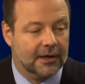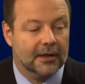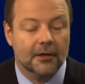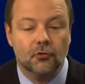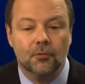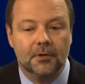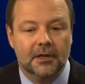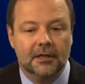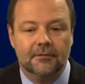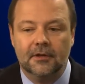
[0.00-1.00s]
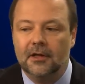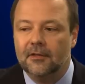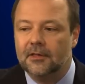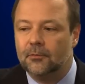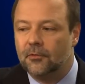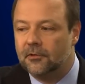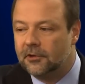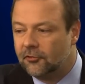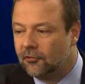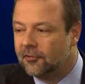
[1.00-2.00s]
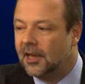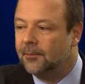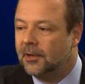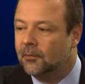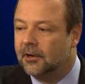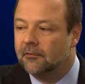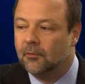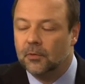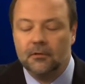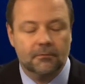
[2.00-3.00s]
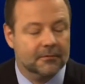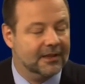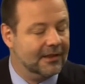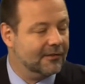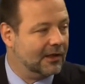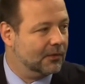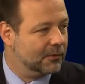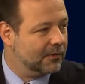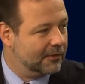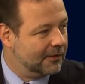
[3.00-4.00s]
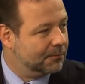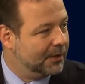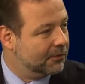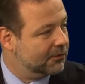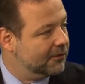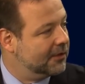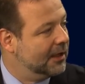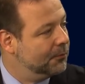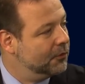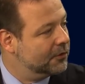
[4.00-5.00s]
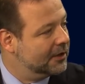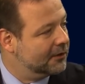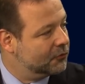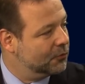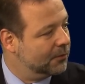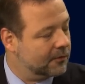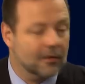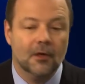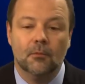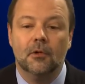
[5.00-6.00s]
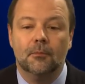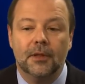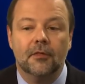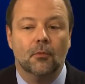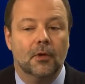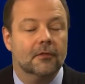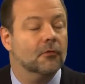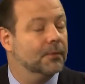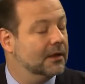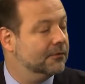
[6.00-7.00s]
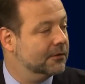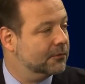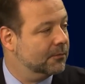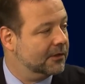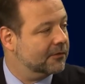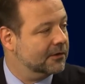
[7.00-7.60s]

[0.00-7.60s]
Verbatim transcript: And I do believe that with the tissue sampling, whatever, we'll tease out whether these PIK3CA mutated tumors will be the ones who benefit from this